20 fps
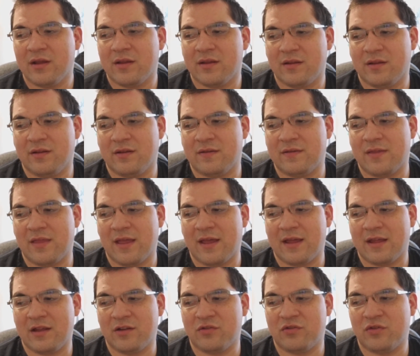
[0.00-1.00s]
is that
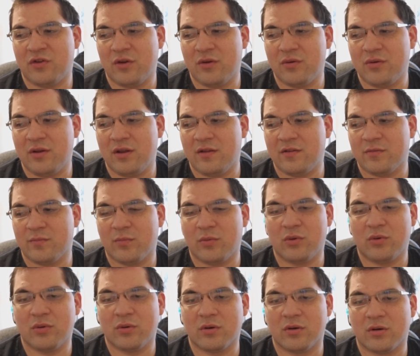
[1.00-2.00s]
it showed his
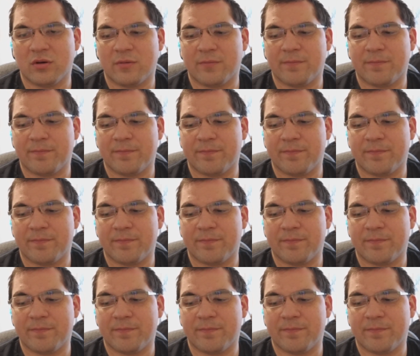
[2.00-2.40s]
more